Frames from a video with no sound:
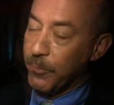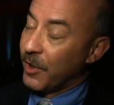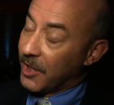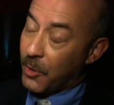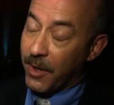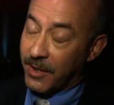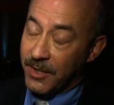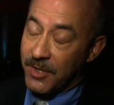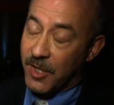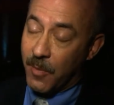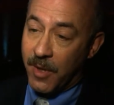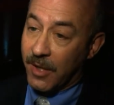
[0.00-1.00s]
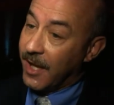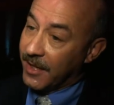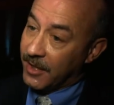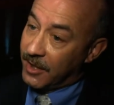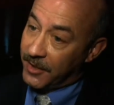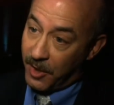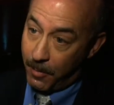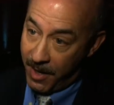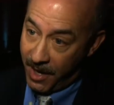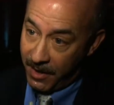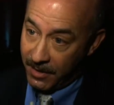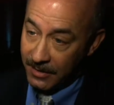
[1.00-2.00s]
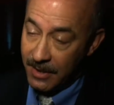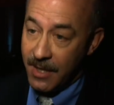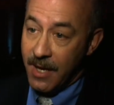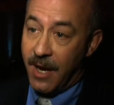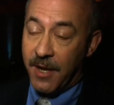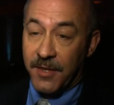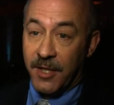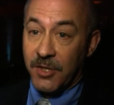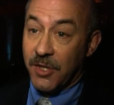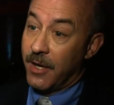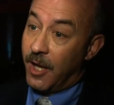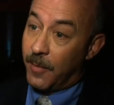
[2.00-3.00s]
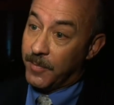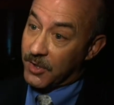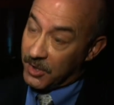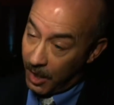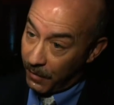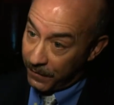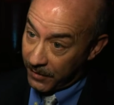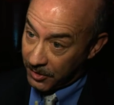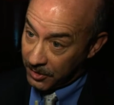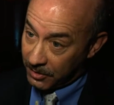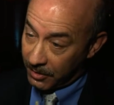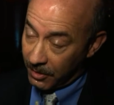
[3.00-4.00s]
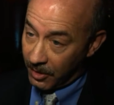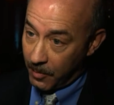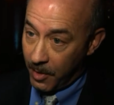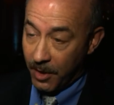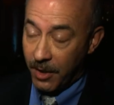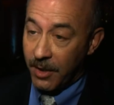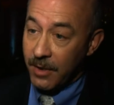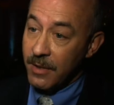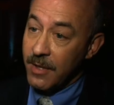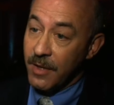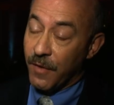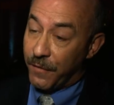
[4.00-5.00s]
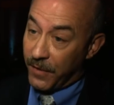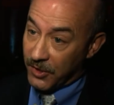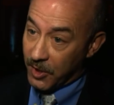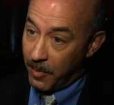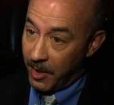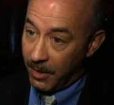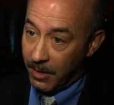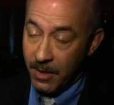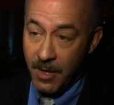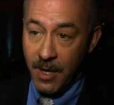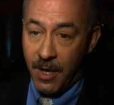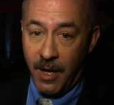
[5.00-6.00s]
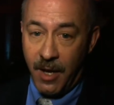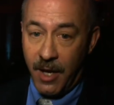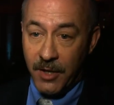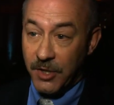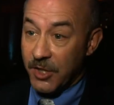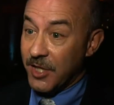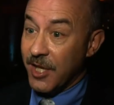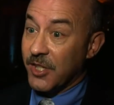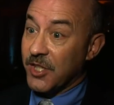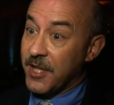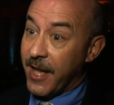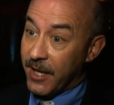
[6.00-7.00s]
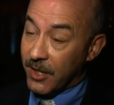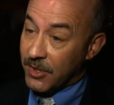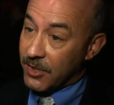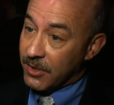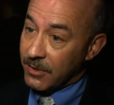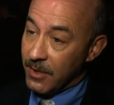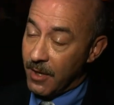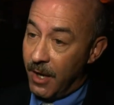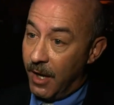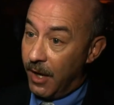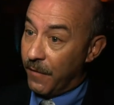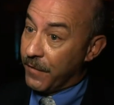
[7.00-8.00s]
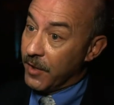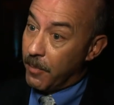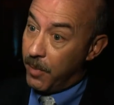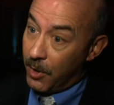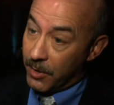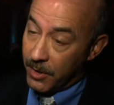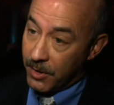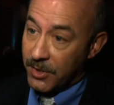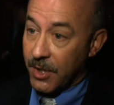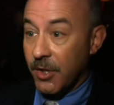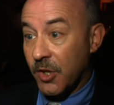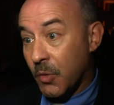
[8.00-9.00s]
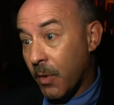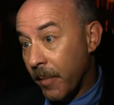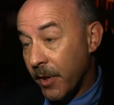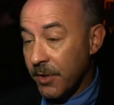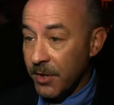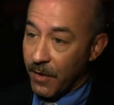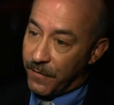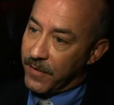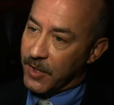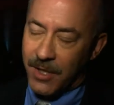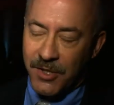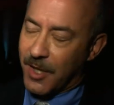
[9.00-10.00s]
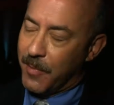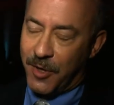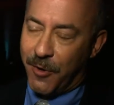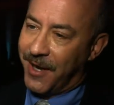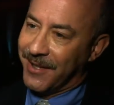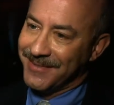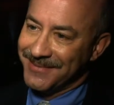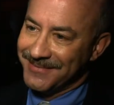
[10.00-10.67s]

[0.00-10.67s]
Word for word: Pretty quickly, it's going to be a lot cleaner bay. I think it's going to help the shellfish community, the fishermen, uh, just the aesthetics uh, for the boaters and the swimmers, and it's going to be great.